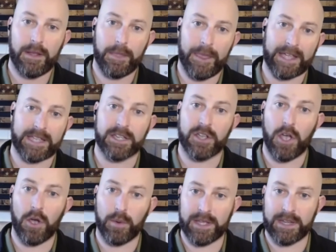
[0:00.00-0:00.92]
that can
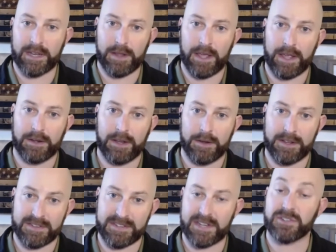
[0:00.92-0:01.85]
go in and
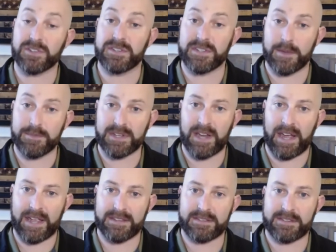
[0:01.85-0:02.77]
essentially
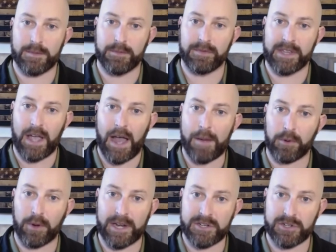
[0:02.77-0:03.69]
subsidize some of the
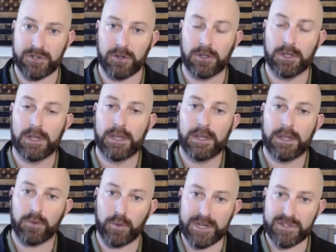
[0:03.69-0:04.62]
operational
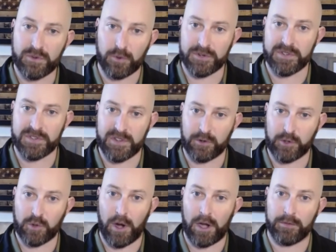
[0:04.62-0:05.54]
resources that are
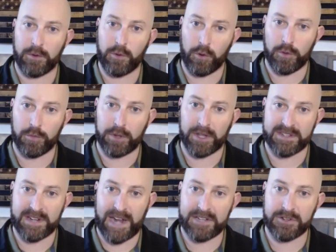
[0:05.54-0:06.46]
required for Northern
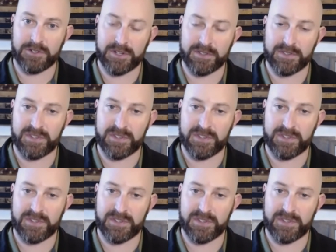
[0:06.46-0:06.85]
Plains Nitrogen.